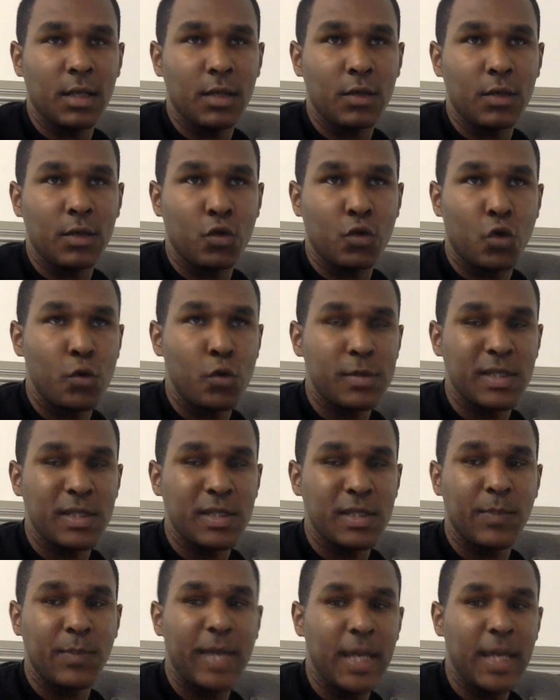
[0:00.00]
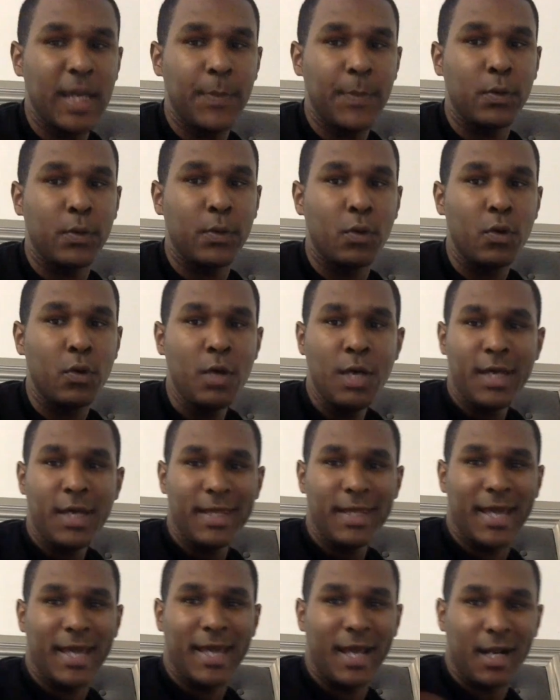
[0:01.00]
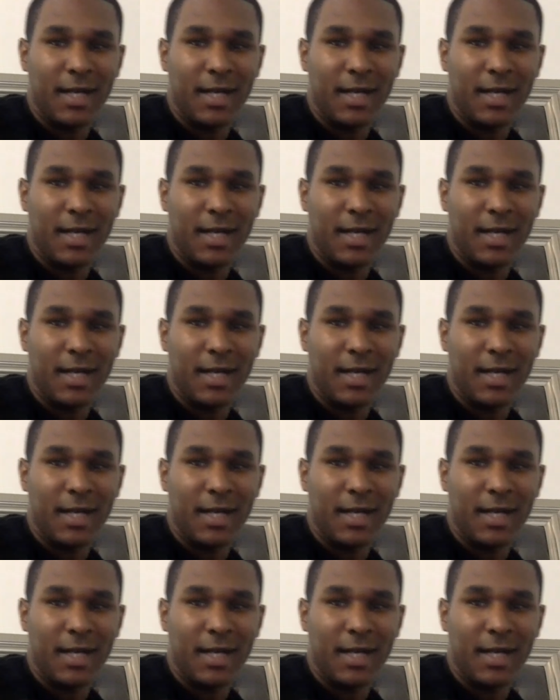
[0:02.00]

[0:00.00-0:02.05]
groups of people that are